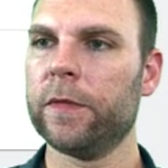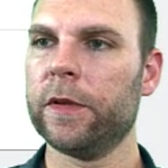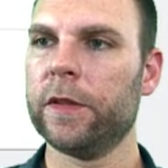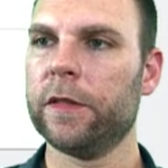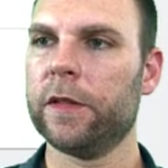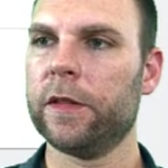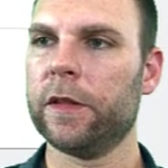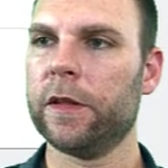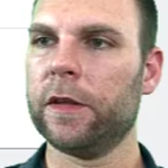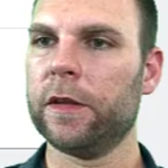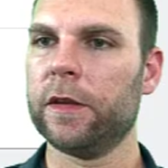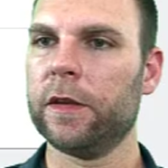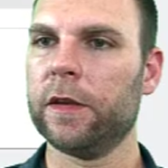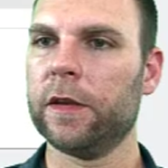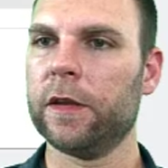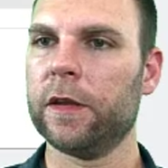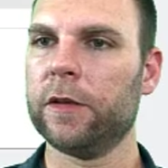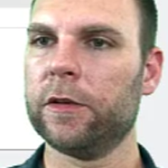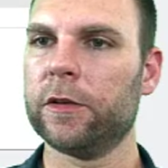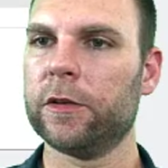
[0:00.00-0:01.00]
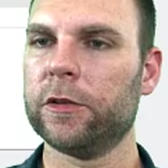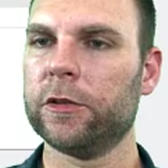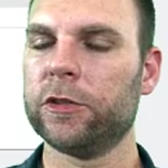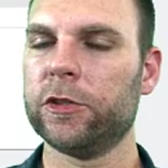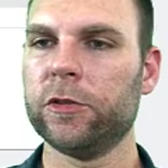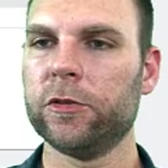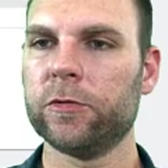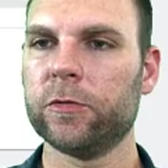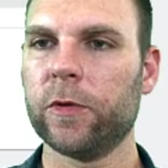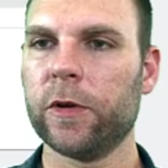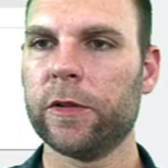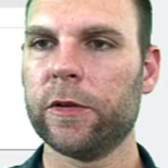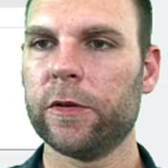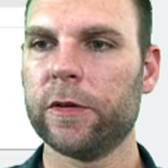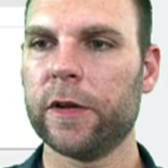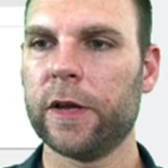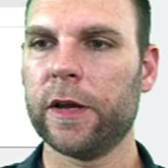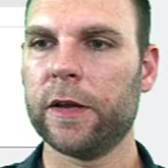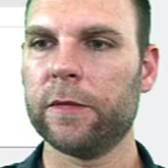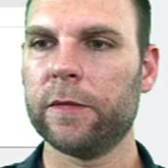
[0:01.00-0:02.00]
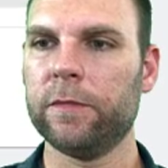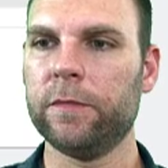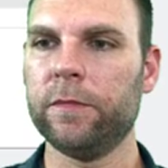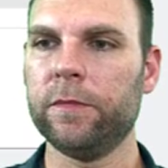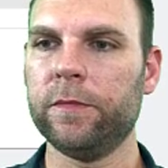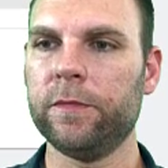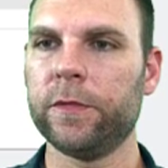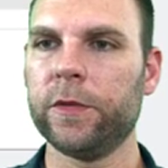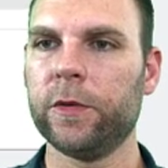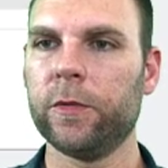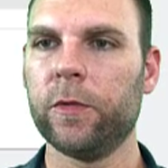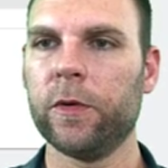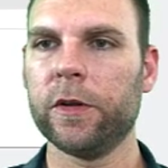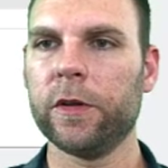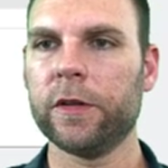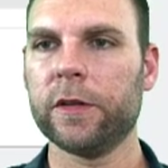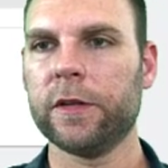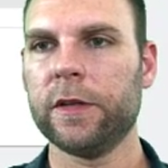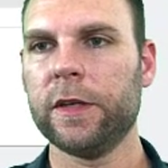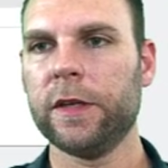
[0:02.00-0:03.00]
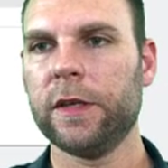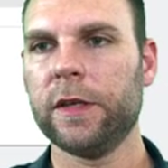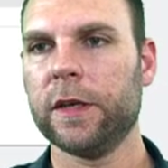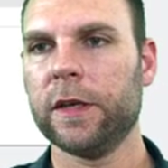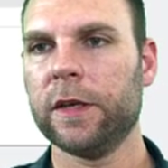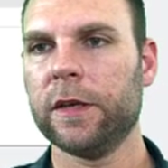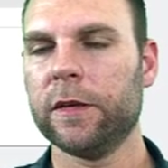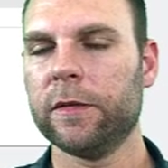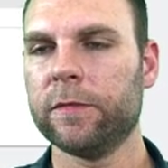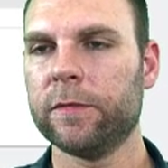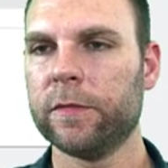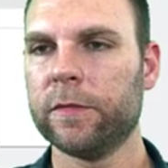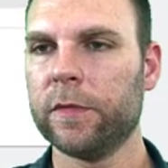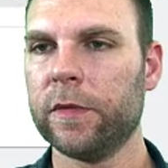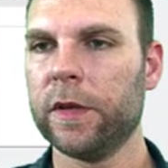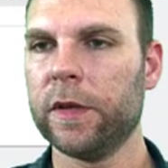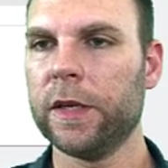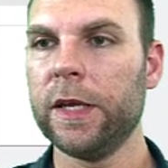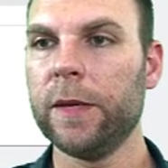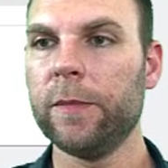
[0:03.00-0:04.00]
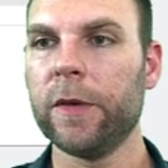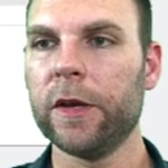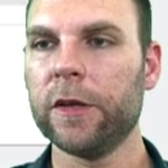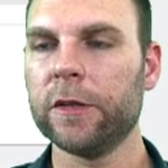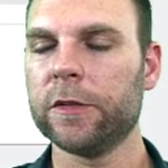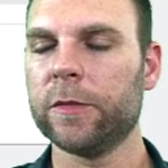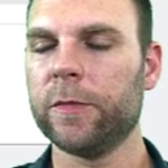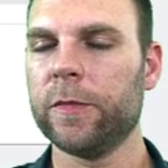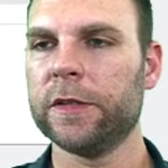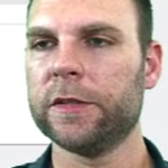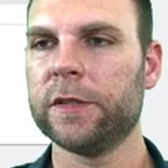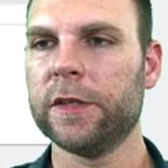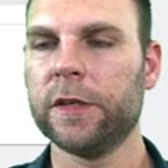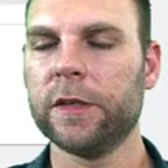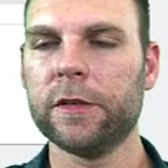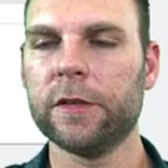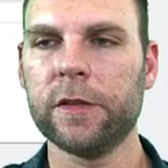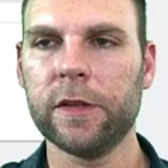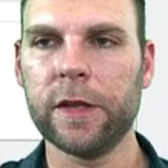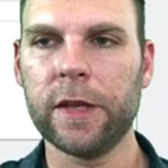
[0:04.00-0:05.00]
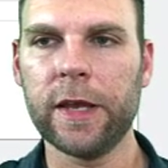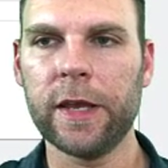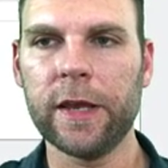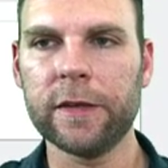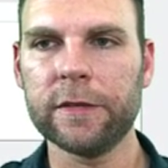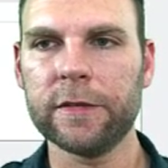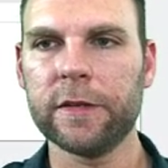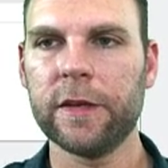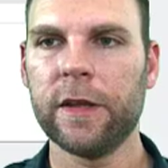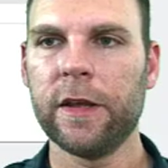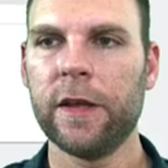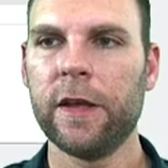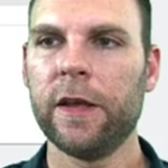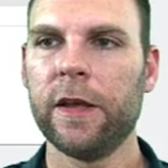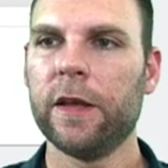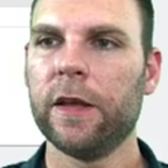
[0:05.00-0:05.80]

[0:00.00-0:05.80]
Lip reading: And then you can choose whether or not you want an email to be sent to the guest.